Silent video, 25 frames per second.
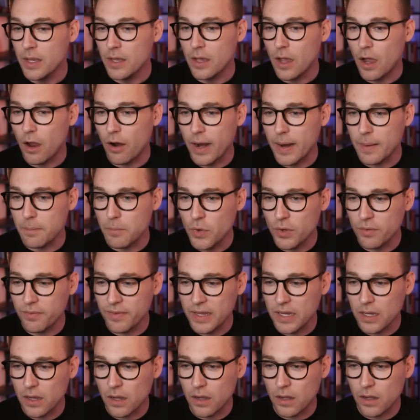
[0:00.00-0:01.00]
All right,
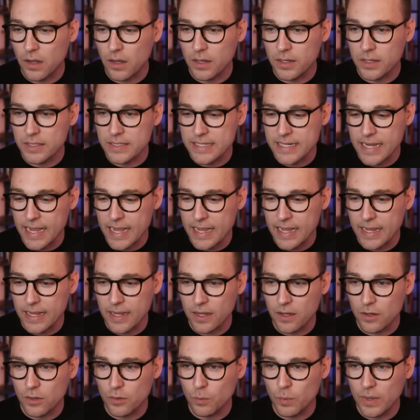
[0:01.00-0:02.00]
moving on
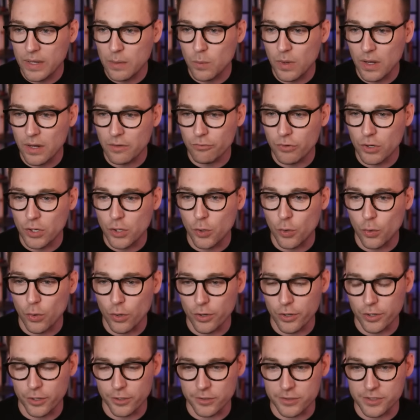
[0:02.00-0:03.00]
down, we want
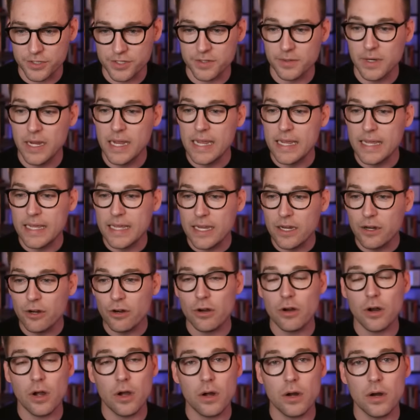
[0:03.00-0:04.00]
recorders.
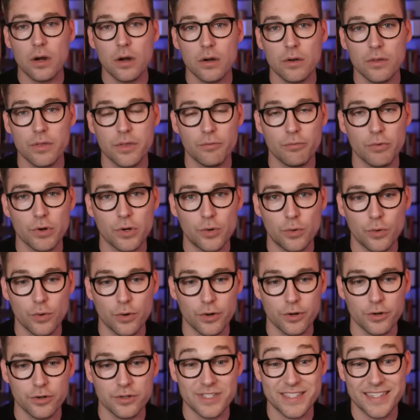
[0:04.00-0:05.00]
Here are the
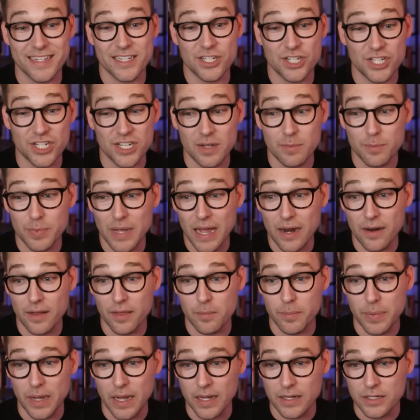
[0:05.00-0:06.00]
recorders that ship out of
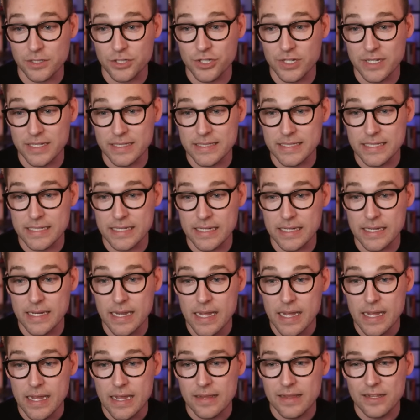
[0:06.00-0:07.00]
the box. You can see
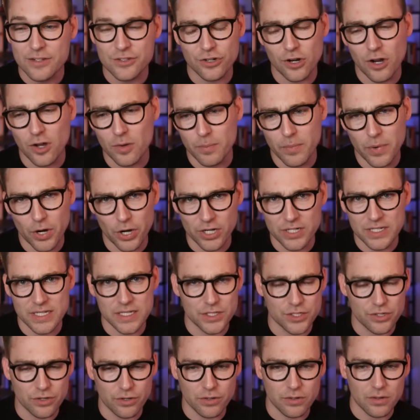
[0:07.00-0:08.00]
these are all marked
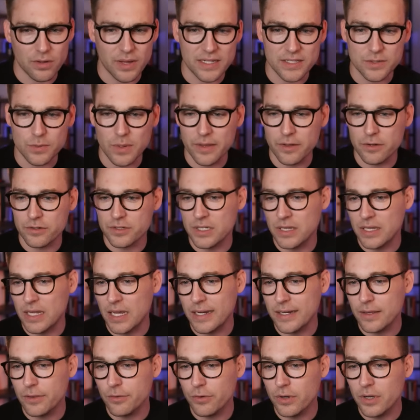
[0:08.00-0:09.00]
internal. That's why there's a
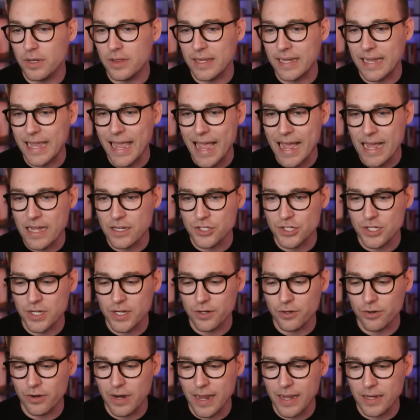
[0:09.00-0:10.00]
line through it. The cache
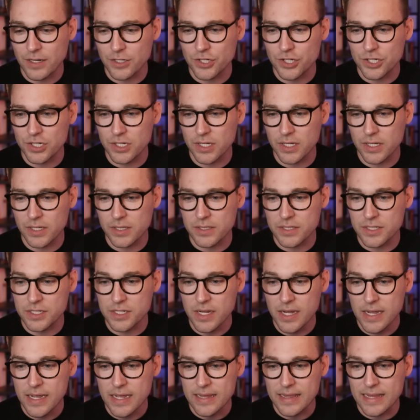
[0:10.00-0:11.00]
interactions,
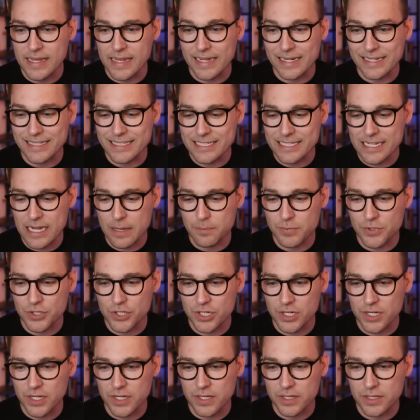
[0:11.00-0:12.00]
the
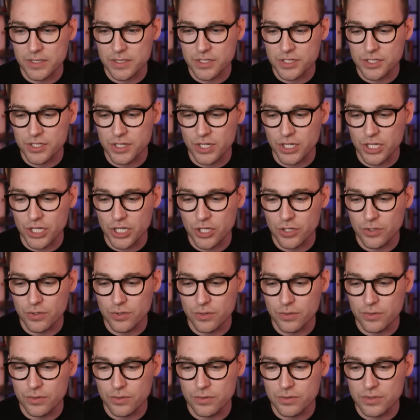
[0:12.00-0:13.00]
exceptions, the
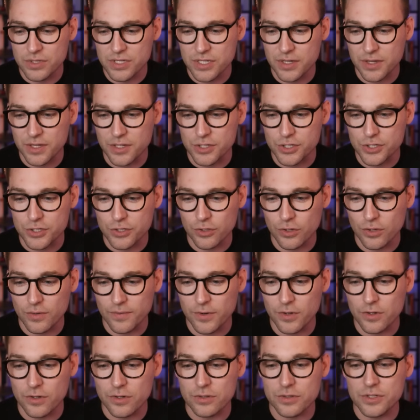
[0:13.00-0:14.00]
queues, the
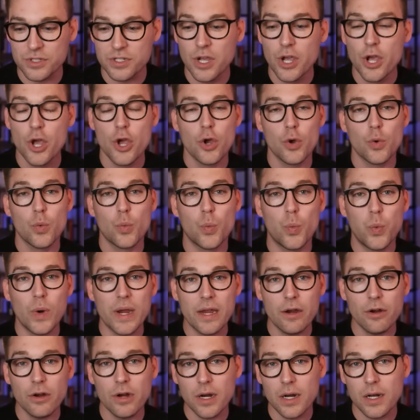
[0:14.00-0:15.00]
servers.
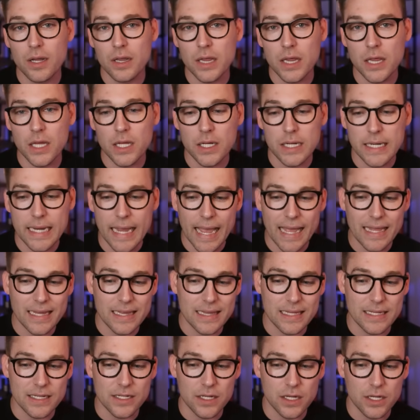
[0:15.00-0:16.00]
We are going to look
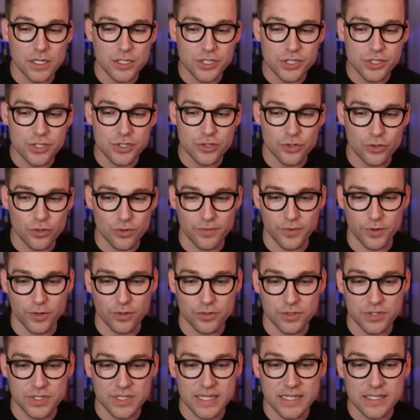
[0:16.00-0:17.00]
at the
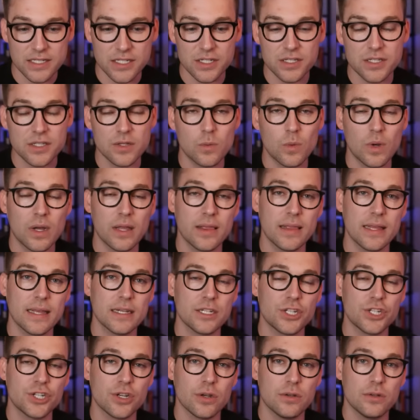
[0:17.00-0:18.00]
servers. This is the one
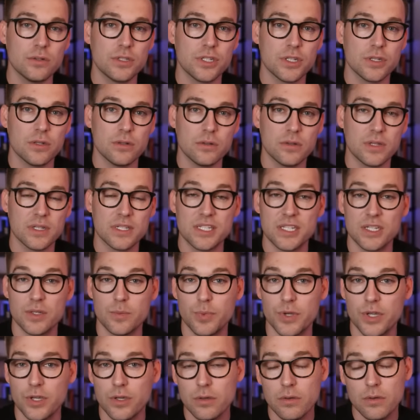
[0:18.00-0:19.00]
that shows you the
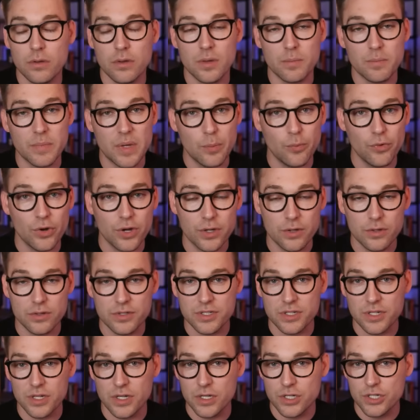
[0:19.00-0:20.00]
CPU, the memory
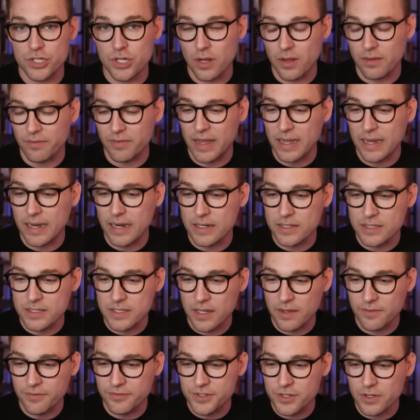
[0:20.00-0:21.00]
usage, all of that kind of
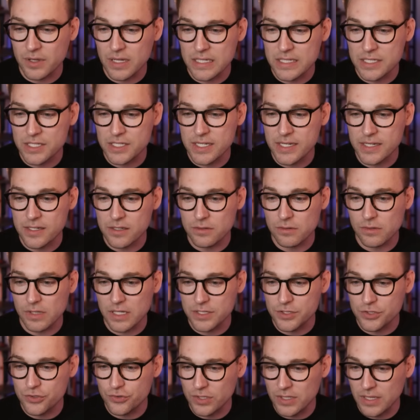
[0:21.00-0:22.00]
stuff. So let's
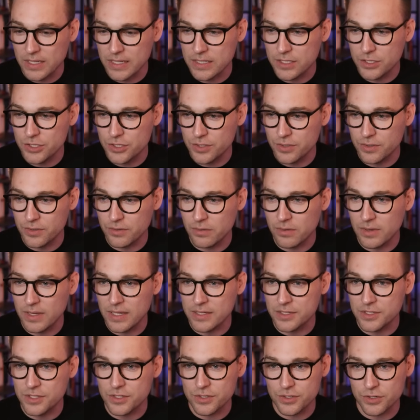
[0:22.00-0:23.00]
drill into
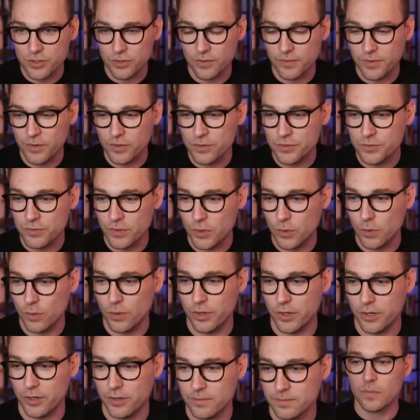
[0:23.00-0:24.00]
this servers
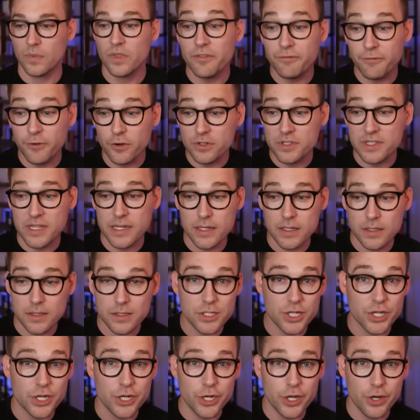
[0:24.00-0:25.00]
recorder. The first thing
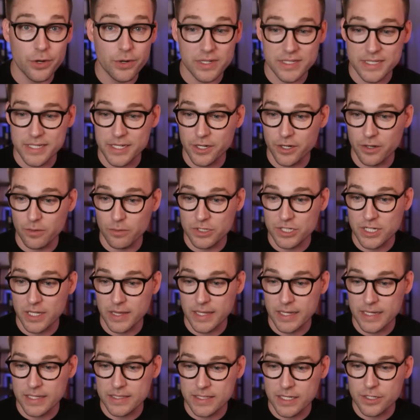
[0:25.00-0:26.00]
to notice here, which I
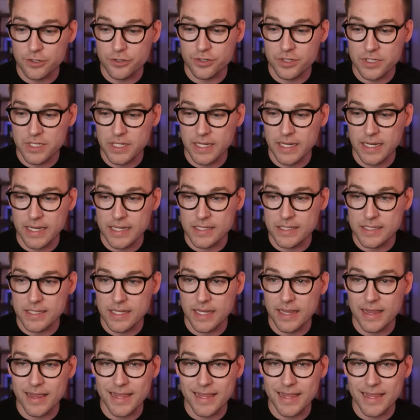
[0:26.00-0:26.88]
think is interesting, is that